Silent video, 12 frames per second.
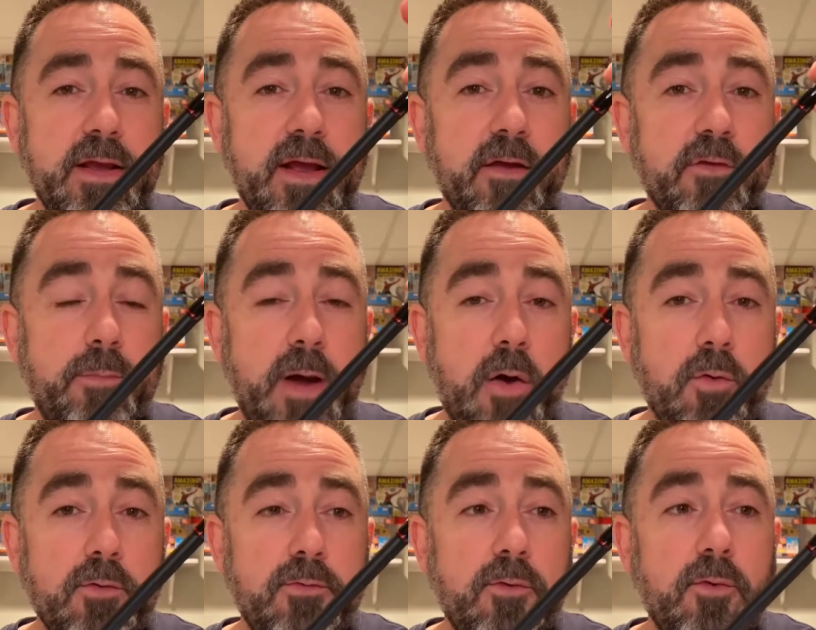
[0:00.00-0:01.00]
as
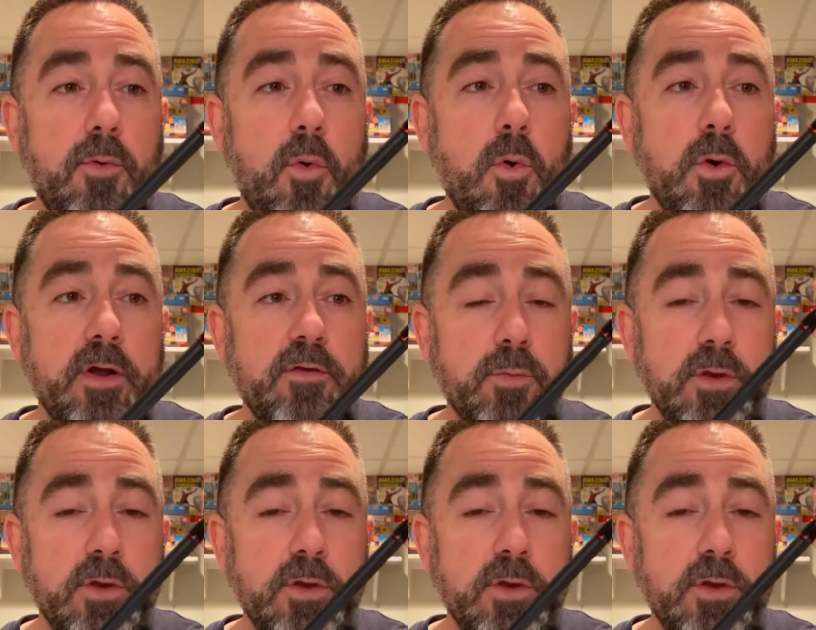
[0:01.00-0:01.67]
powerful or as